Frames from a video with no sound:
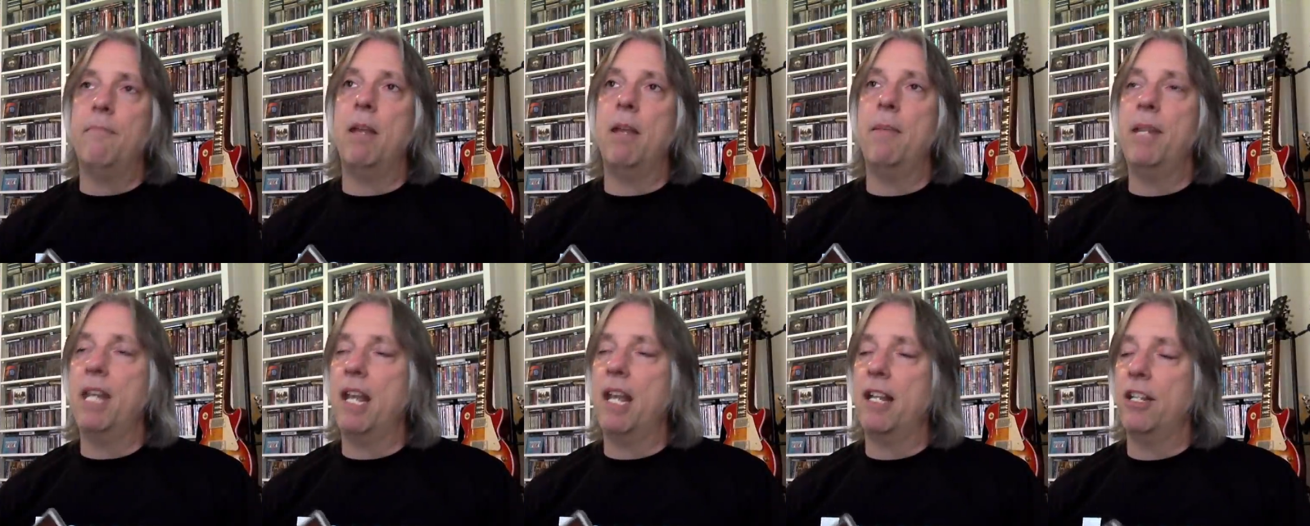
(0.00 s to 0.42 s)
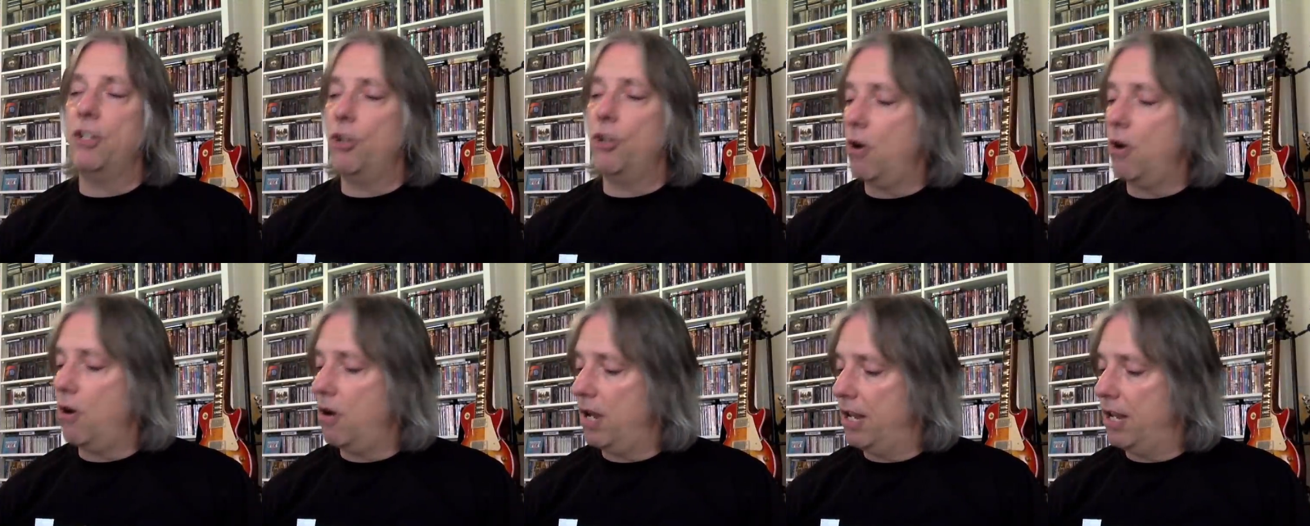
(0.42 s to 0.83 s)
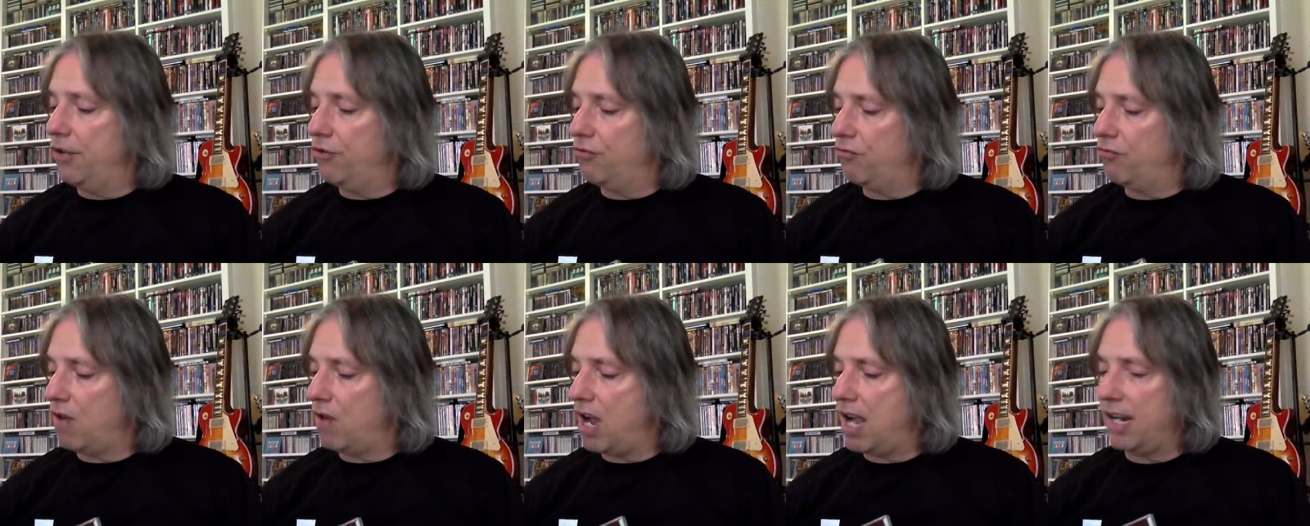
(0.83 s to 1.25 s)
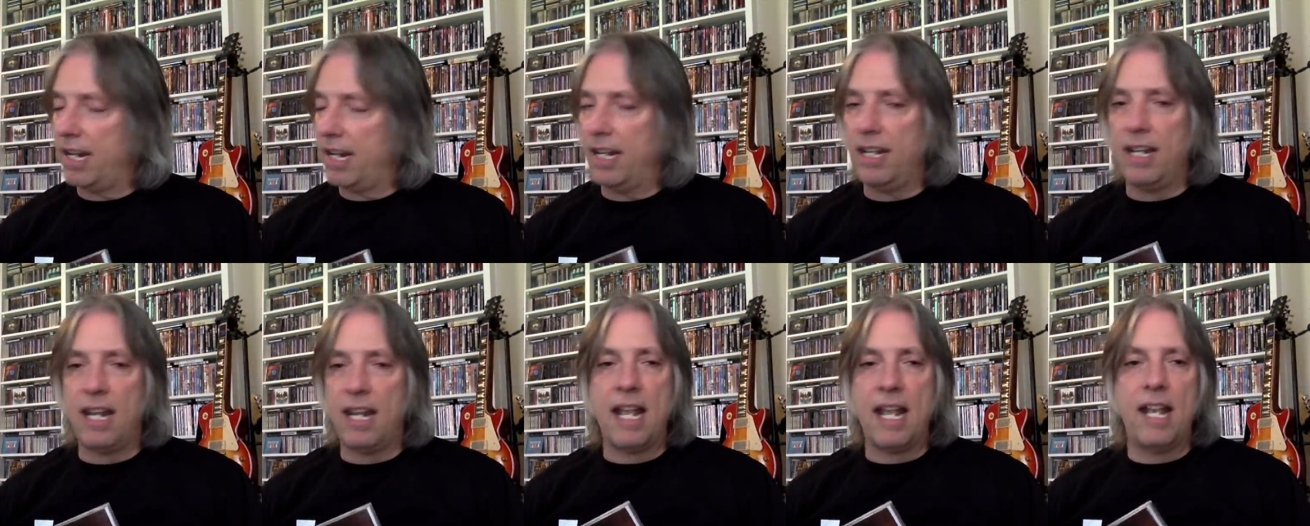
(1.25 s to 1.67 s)
maybe not as as
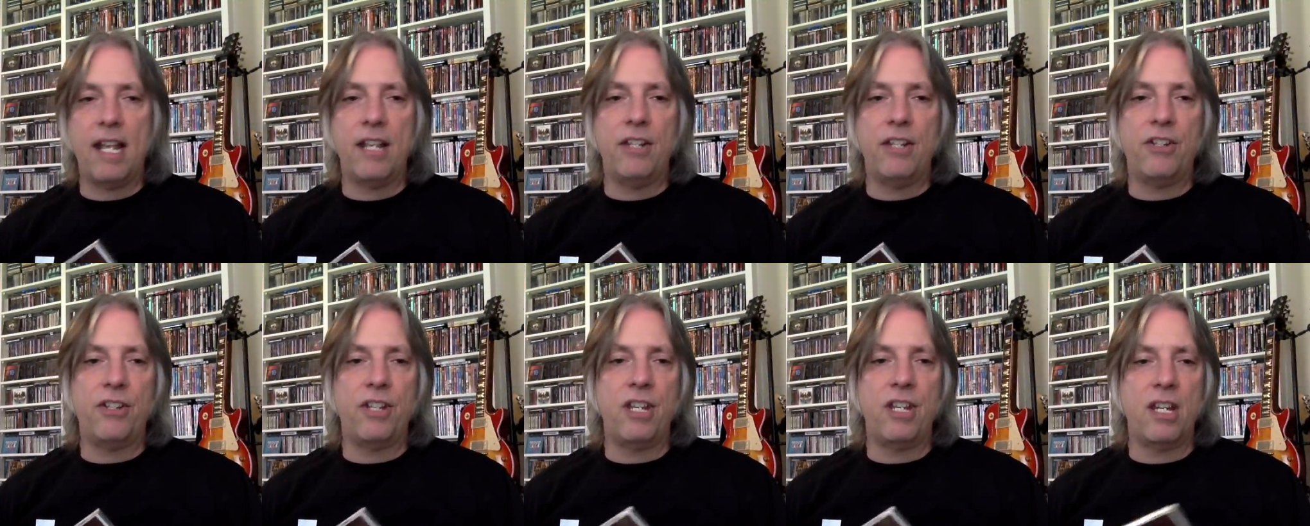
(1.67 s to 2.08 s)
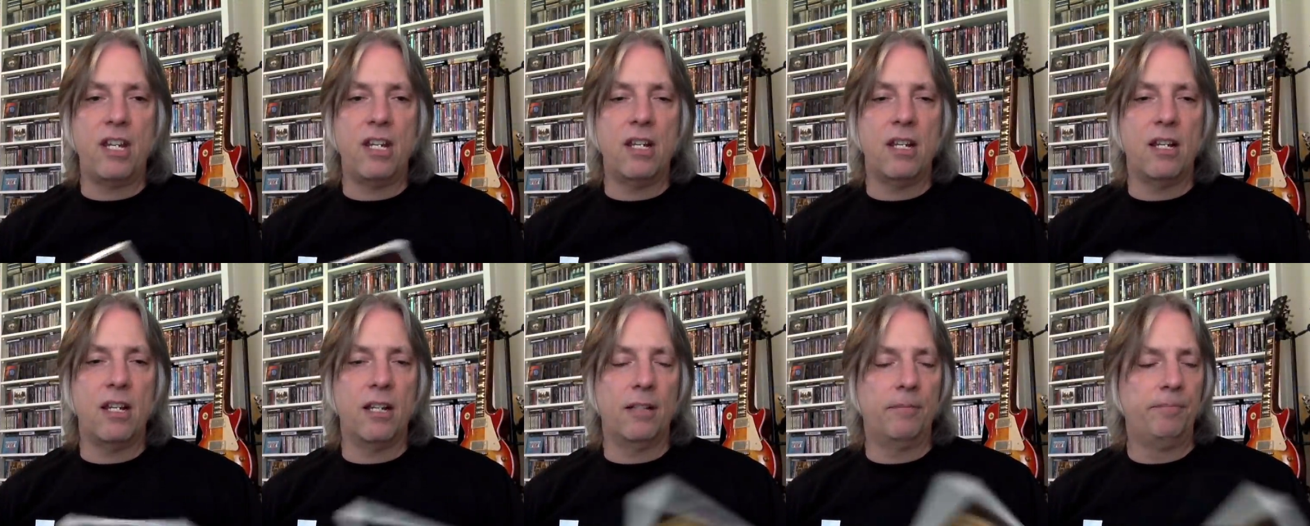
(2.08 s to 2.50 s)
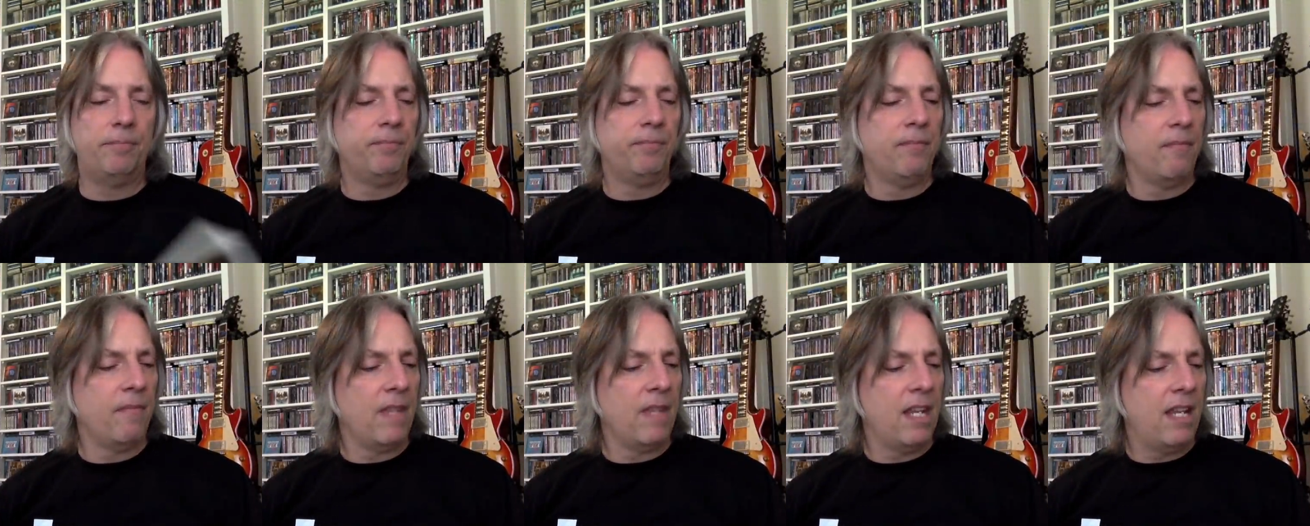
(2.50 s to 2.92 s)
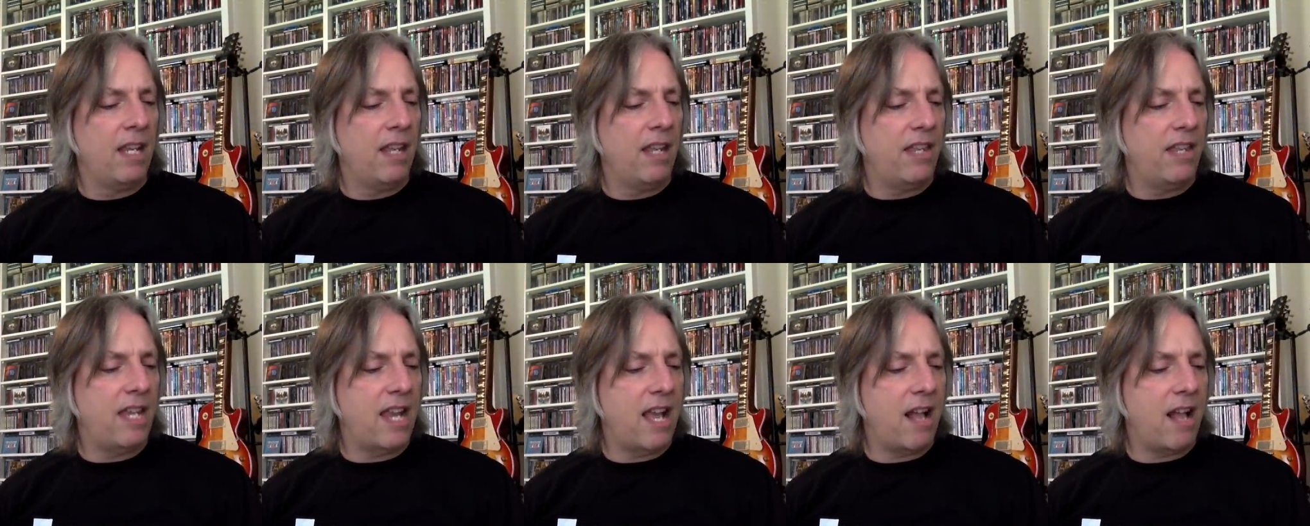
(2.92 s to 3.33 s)
rocking as the uh,
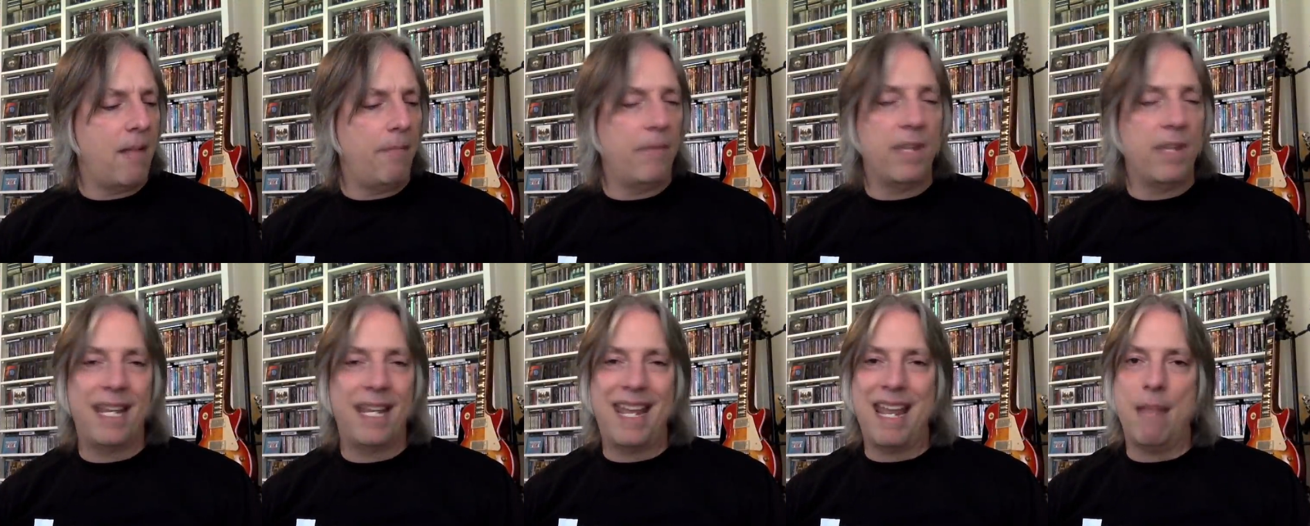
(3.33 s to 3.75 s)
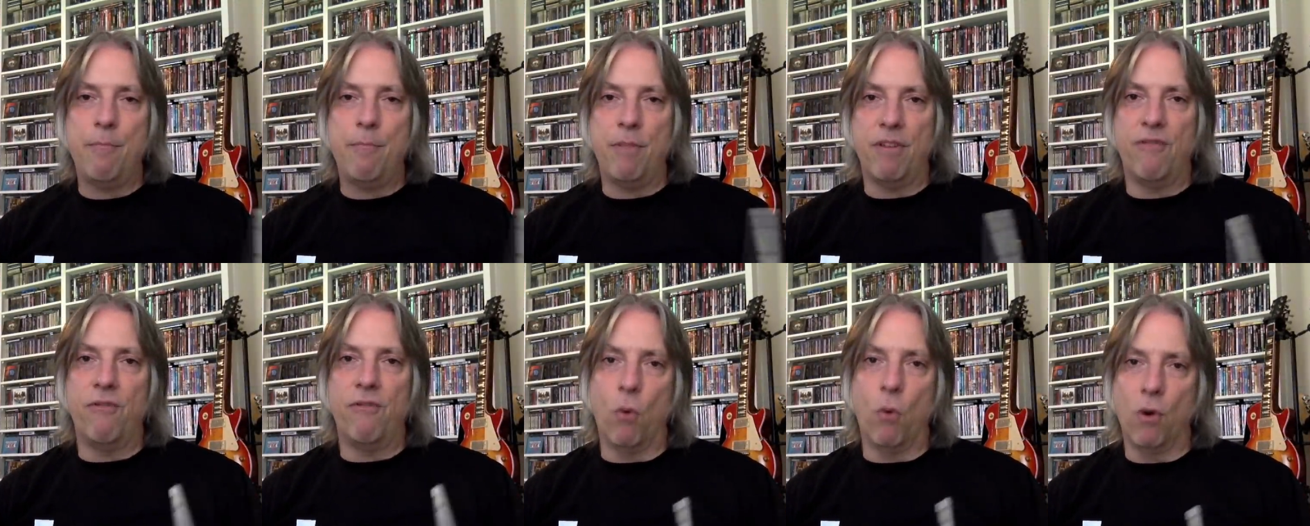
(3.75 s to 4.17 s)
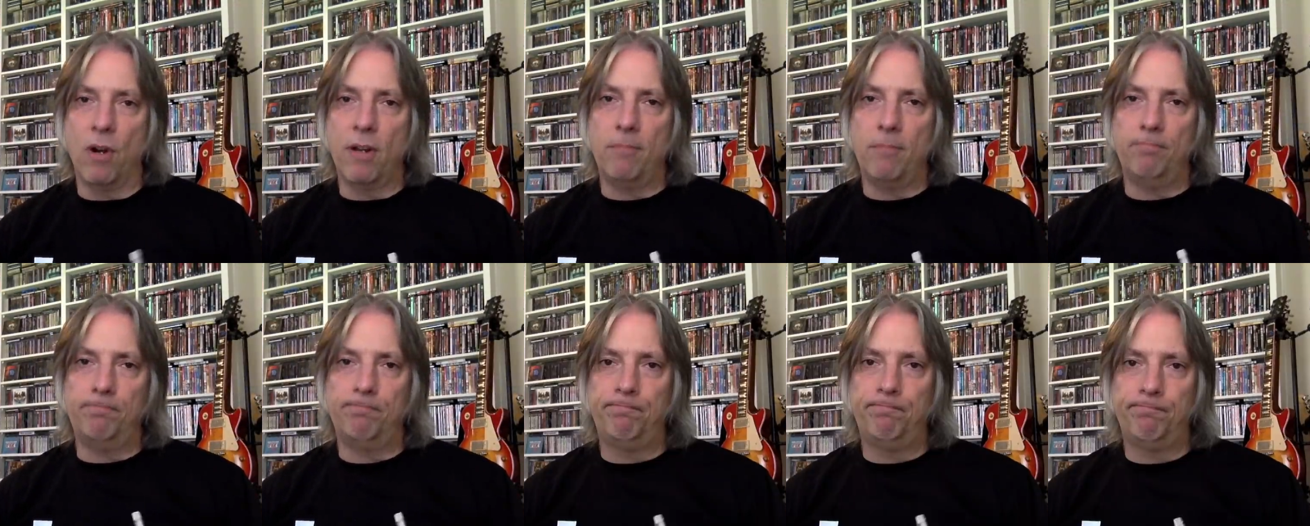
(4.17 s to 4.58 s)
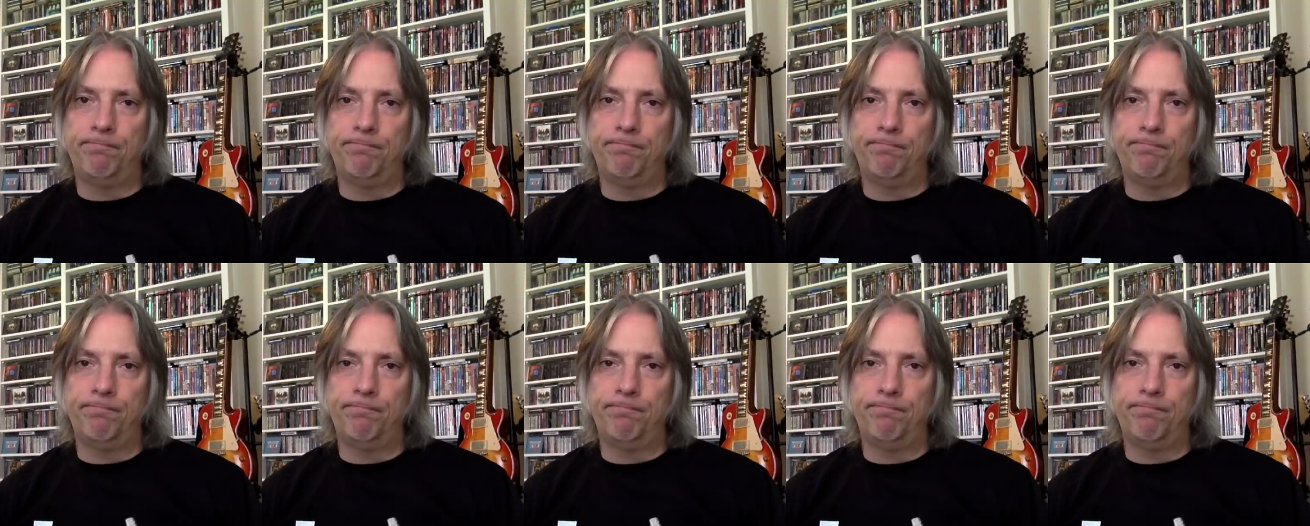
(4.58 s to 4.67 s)
the album that came before it,